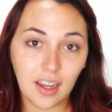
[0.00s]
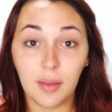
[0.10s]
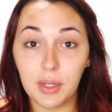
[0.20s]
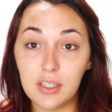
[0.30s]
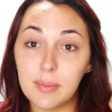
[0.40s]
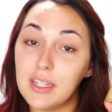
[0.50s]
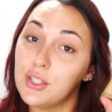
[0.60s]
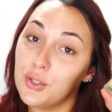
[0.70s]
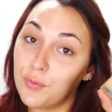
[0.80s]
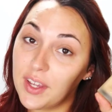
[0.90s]
I'm gonna use my
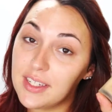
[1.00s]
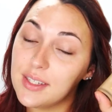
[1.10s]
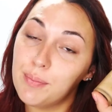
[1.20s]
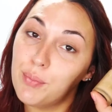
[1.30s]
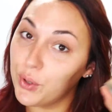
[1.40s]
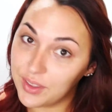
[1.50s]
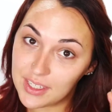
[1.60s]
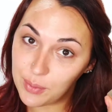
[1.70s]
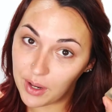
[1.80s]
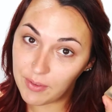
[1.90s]
Too Faced Born
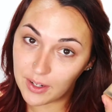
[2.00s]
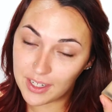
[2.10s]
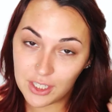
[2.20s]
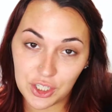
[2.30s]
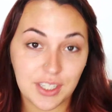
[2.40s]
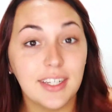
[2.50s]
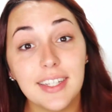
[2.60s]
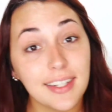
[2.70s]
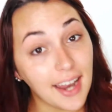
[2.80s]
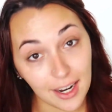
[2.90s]
This Way foundation
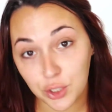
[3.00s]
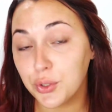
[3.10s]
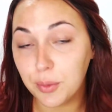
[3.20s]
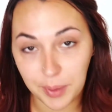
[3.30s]
in Natural